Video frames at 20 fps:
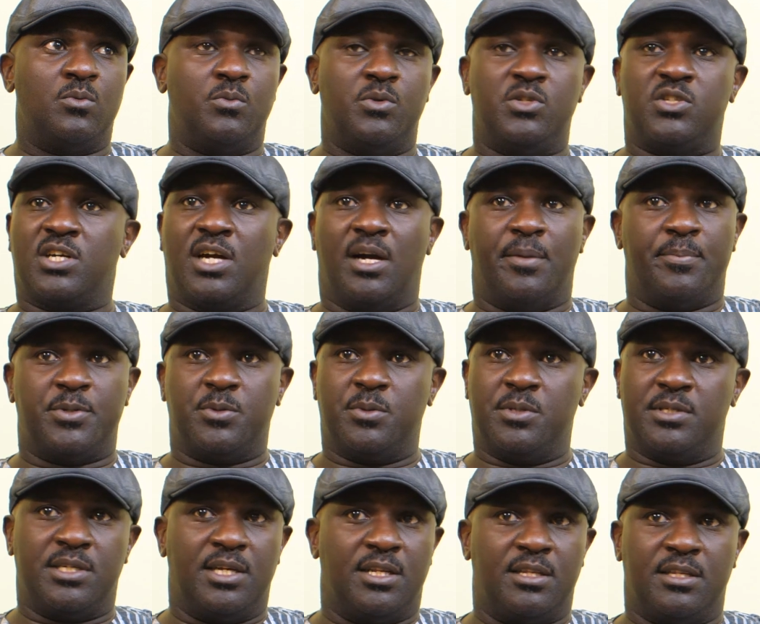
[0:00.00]
which camps we
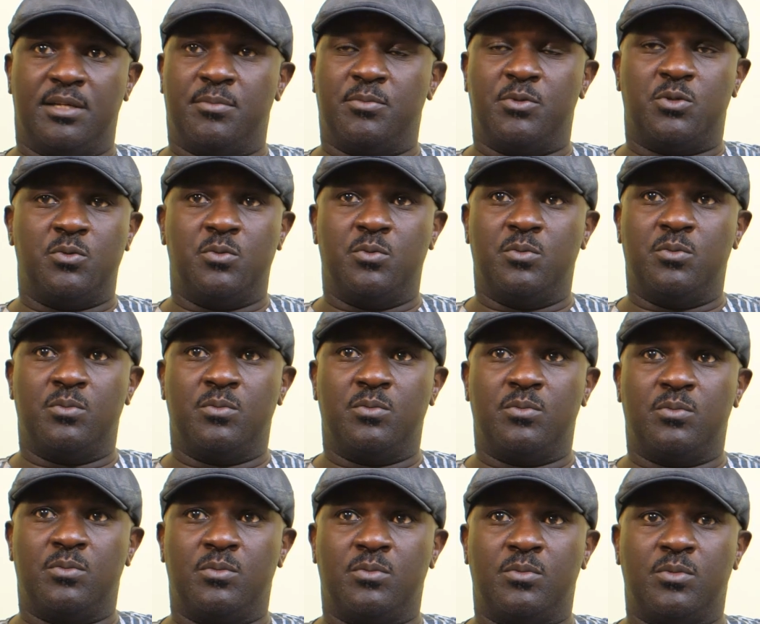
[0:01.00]
send them to,
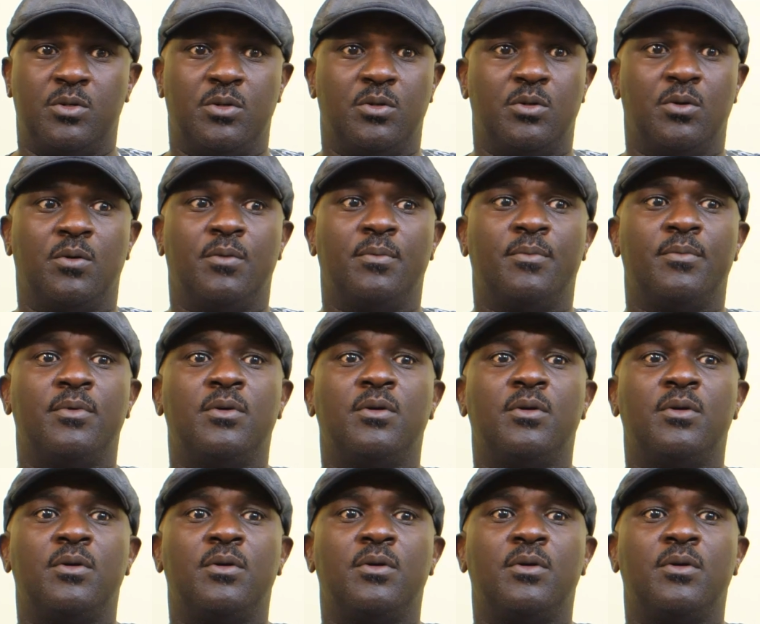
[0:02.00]
you know.